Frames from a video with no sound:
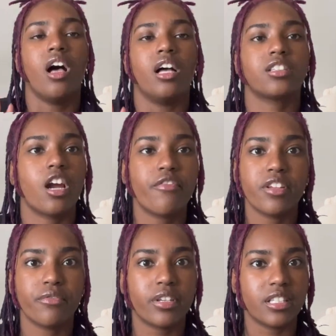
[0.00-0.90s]
A scarf
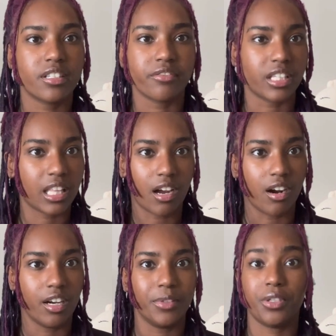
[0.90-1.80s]
it isn't really that
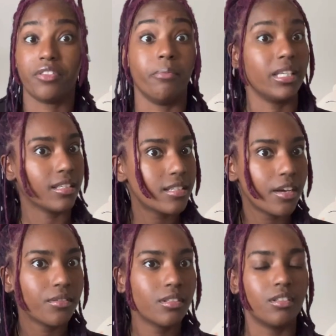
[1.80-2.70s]
hard, but you have the basics down.